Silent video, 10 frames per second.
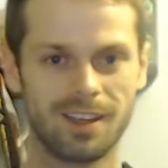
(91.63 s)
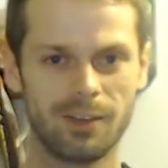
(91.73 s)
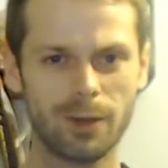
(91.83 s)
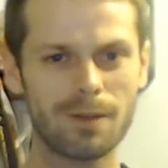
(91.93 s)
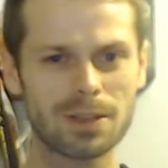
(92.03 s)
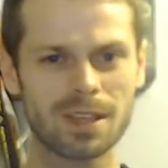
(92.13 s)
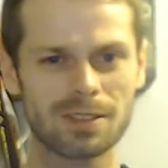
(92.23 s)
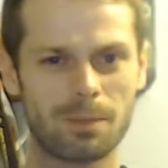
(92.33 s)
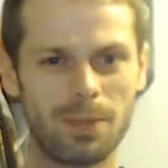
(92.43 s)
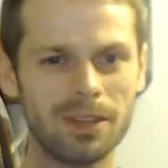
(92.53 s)
we have ourselves
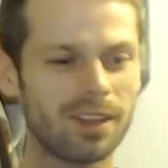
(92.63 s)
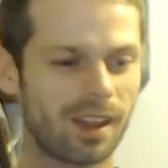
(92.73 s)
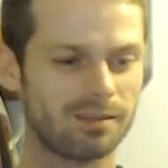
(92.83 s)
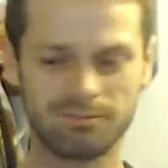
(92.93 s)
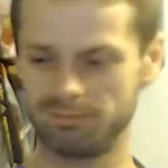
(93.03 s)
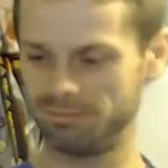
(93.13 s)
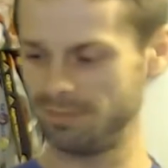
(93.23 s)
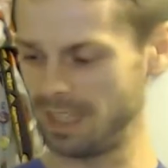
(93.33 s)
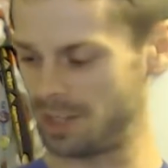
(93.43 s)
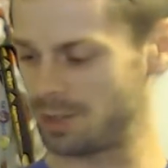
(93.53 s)
a building,
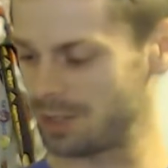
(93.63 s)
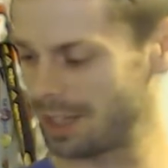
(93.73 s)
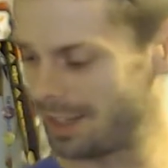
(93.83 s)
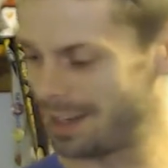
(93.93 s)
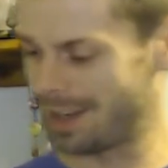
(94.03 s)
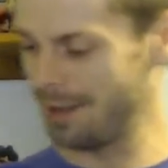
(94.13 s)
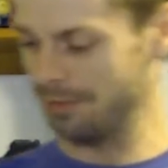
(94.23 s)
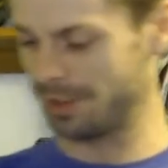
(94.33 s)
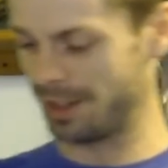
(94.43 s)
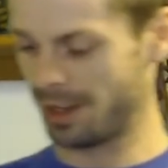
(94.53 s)
interestingly enough,
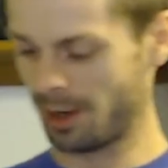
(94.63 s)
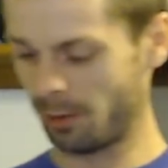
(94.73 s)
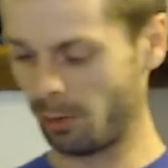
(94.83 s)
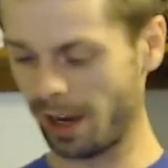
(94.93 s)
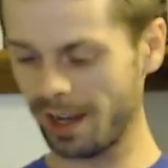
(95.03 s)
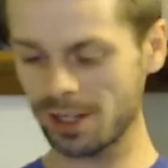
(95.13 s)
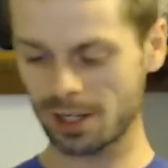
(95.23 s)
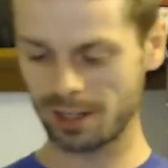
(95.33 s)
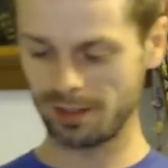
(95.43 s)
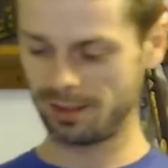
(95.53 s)
which